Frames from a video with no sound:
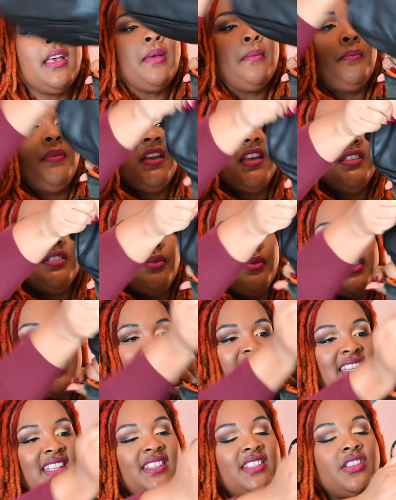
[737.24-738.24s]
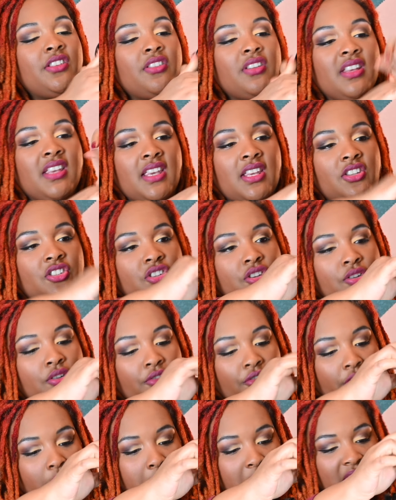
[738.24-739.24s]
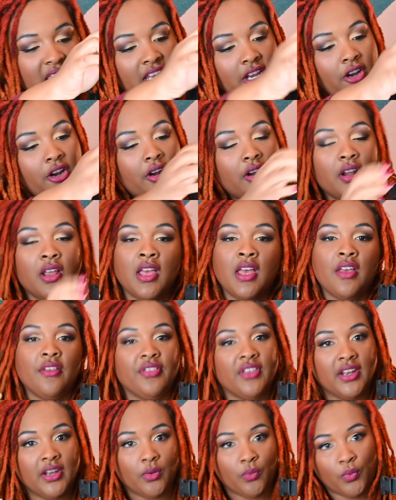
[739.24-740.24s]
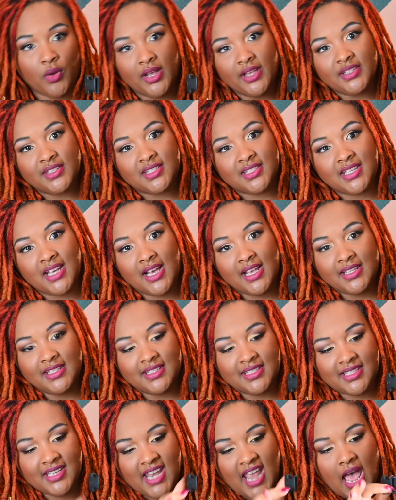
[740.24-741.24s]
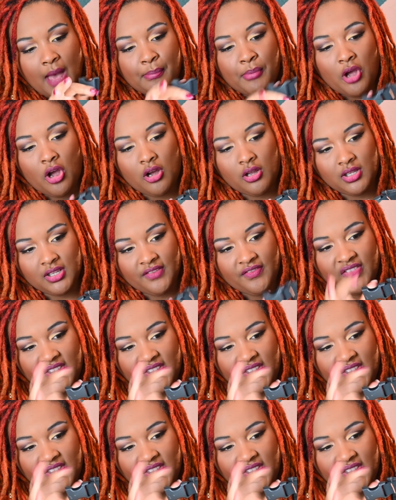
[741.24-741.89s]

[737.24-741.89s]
because it was easier to get to from here than it was to unsnap all of